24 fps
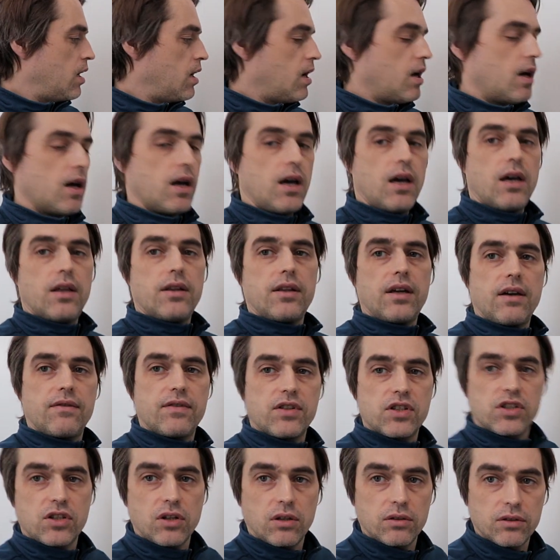and I've
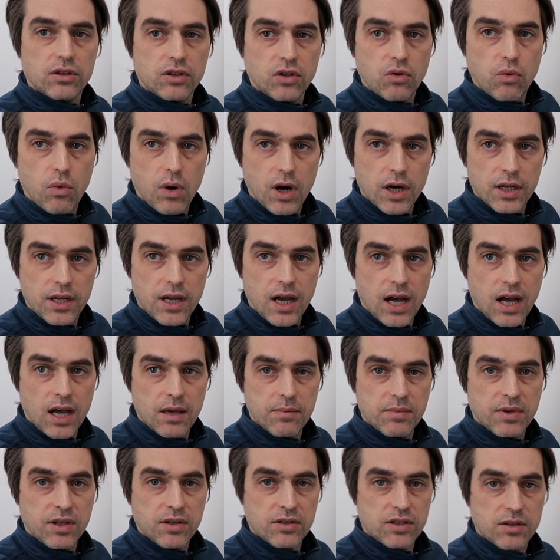installed it quite
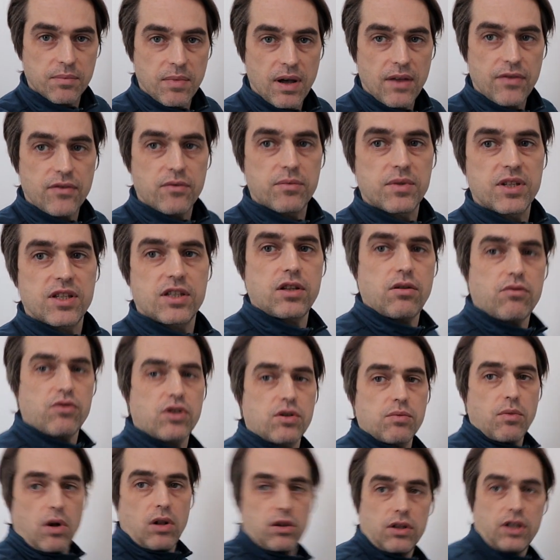high because the bathroom is so
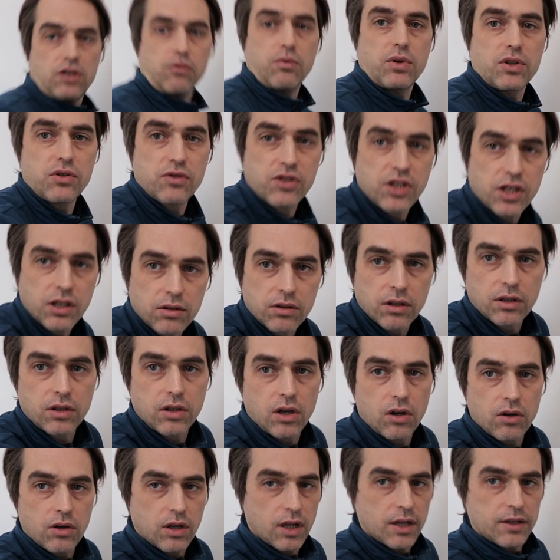small that when you sit on the
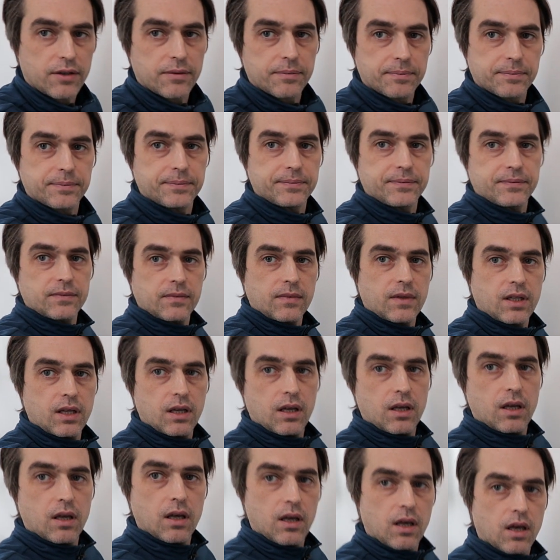toilet
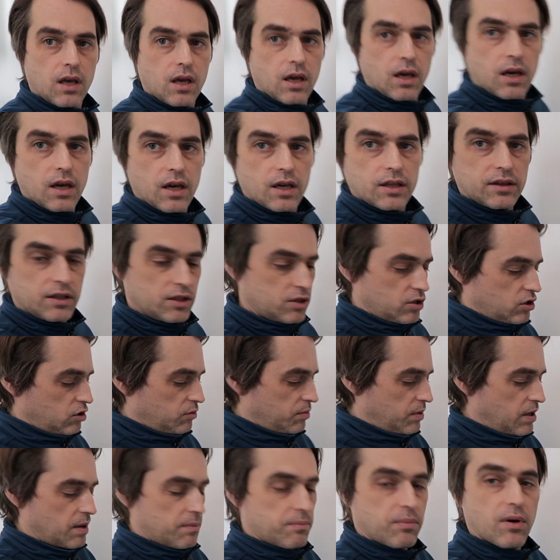it needs to
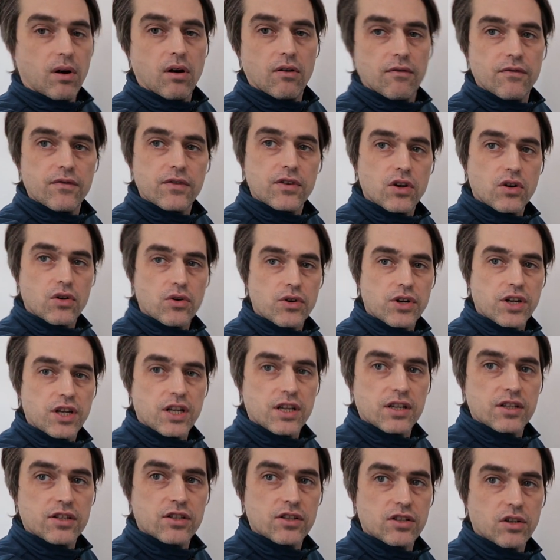be above your
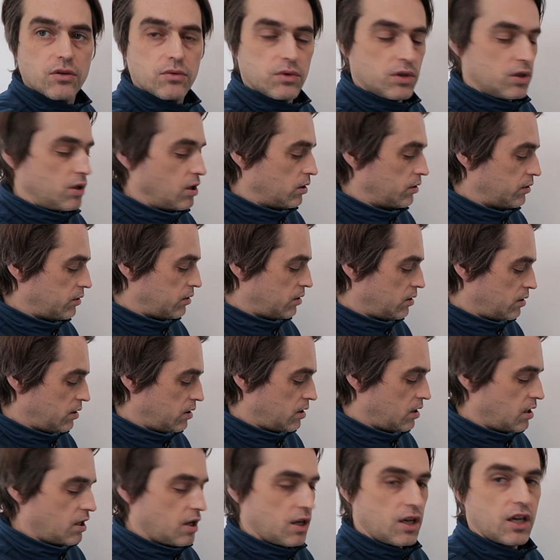knees so you don't
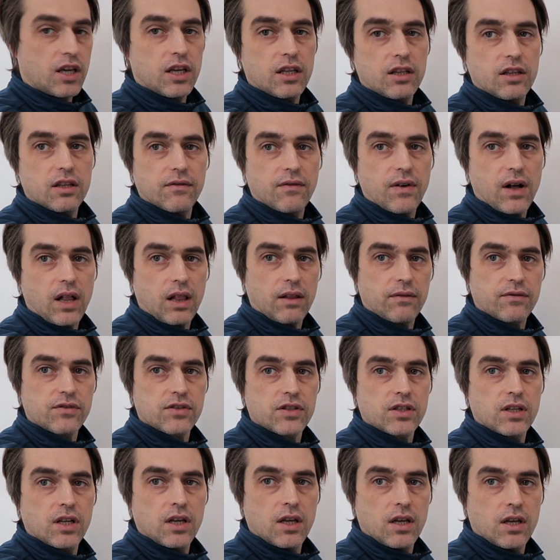hit the
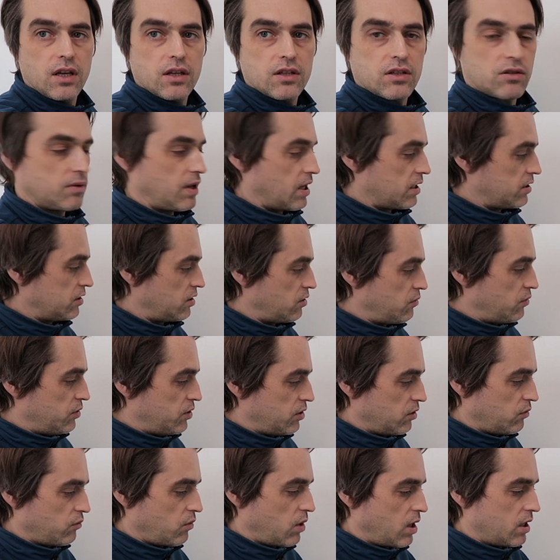valves. So that's the
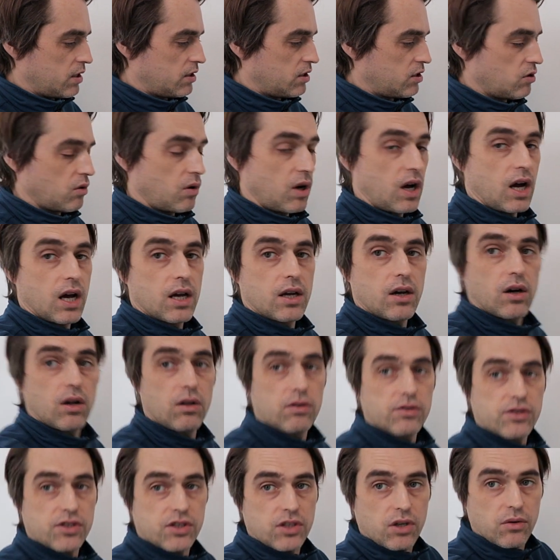reason why it's so high.
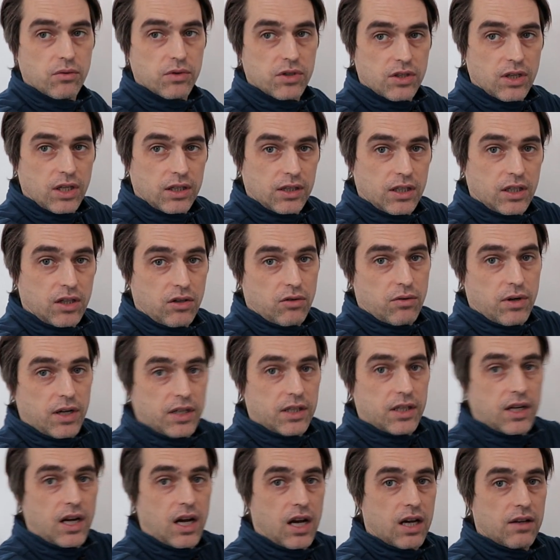Also, it's at the
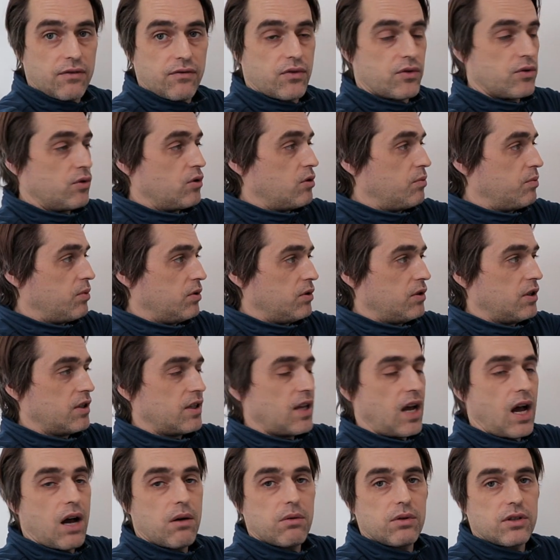correct height for you to put the
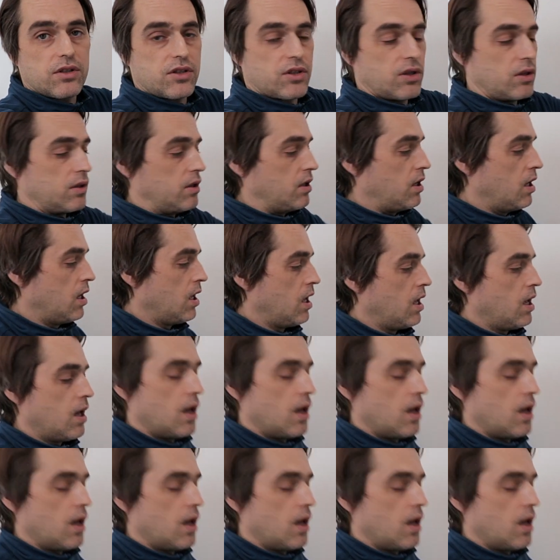towels on.